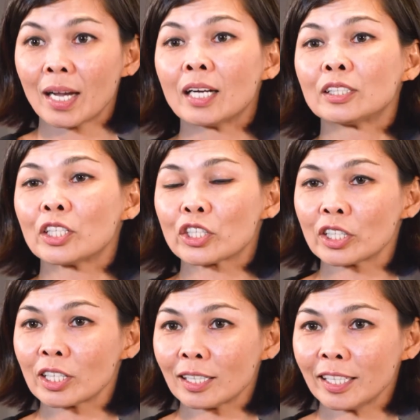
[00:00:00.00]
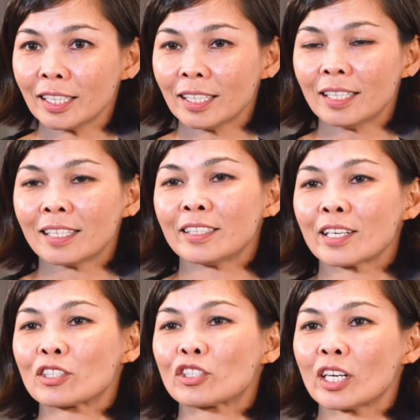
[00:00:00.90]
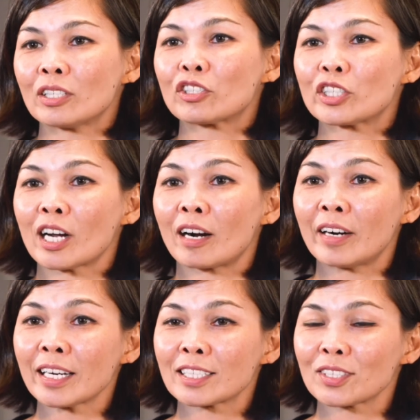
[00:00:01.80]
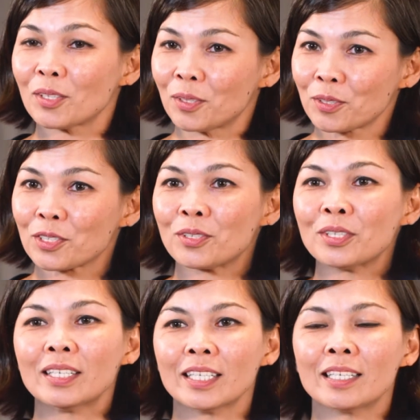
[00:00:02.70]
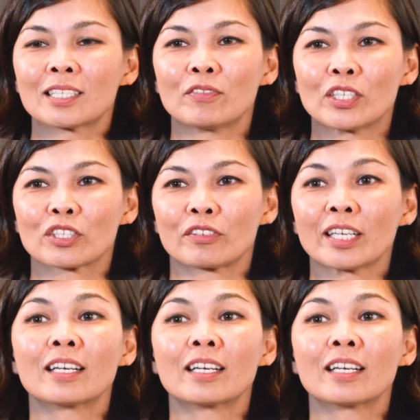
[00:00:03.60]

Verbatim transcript: Additionally, the Exchange TRX also is featuring